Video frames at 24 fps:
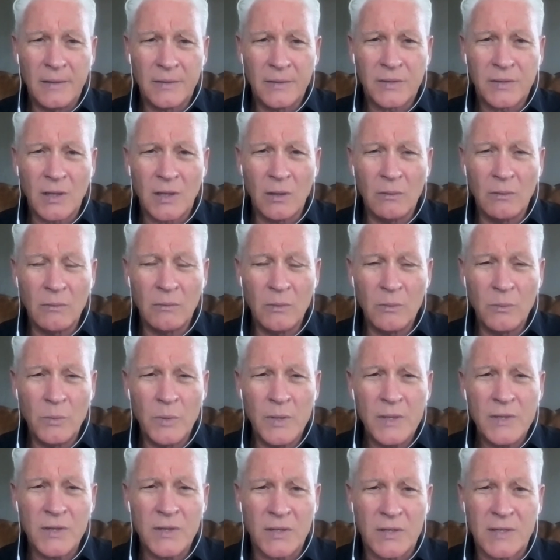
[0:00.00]
so
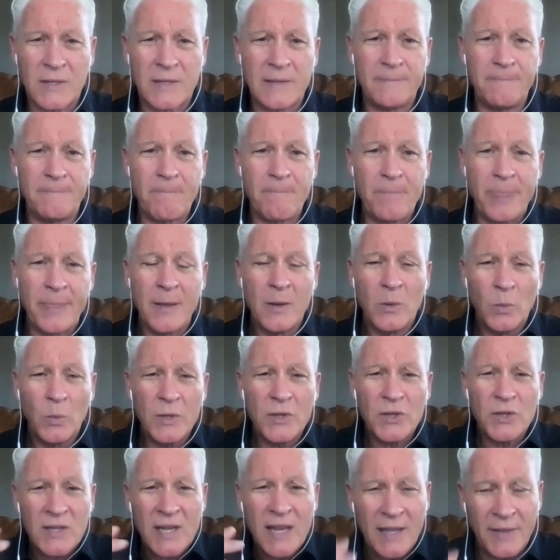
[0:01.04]
we just
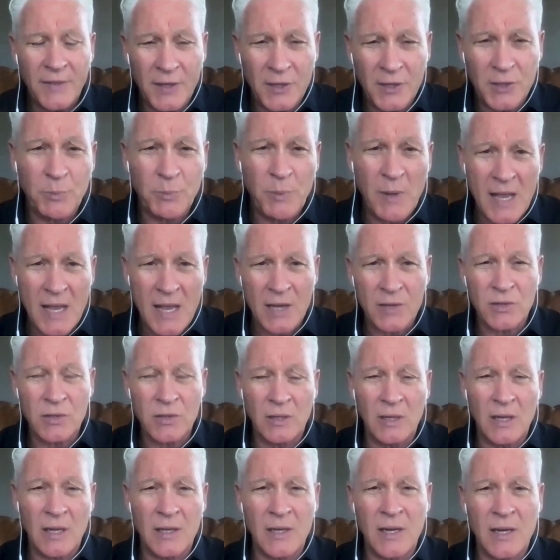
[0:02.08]
had this
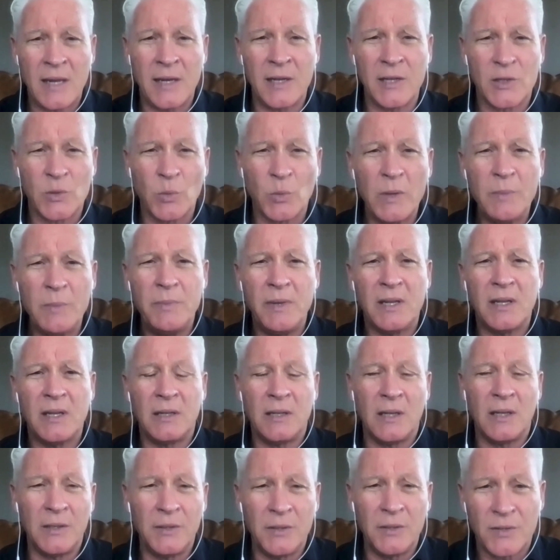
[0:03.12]
passion. And as we begin
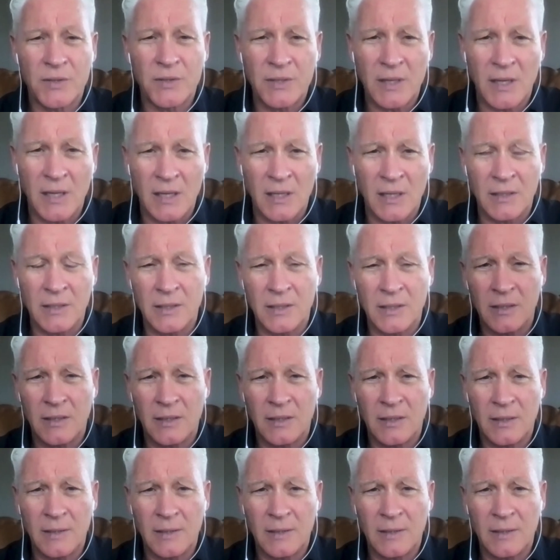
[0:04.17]
to understand